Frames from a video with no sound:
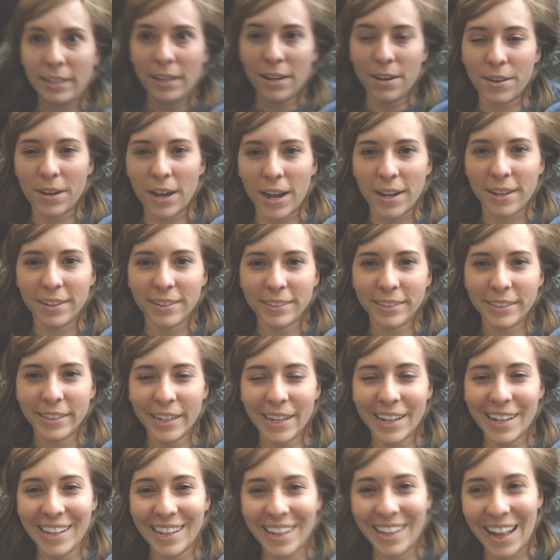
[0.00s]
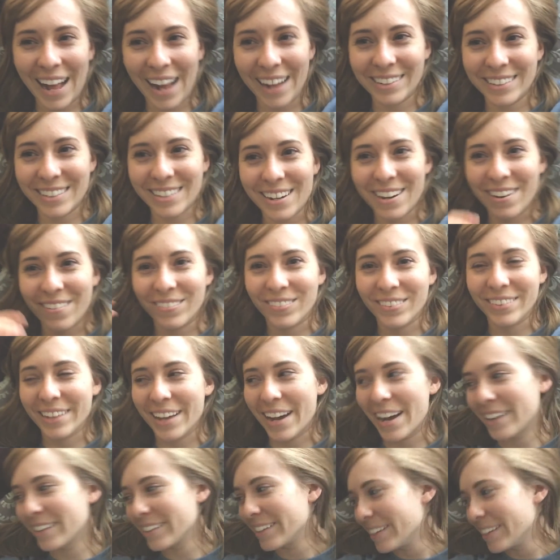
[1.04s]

Okay, that's enough of that.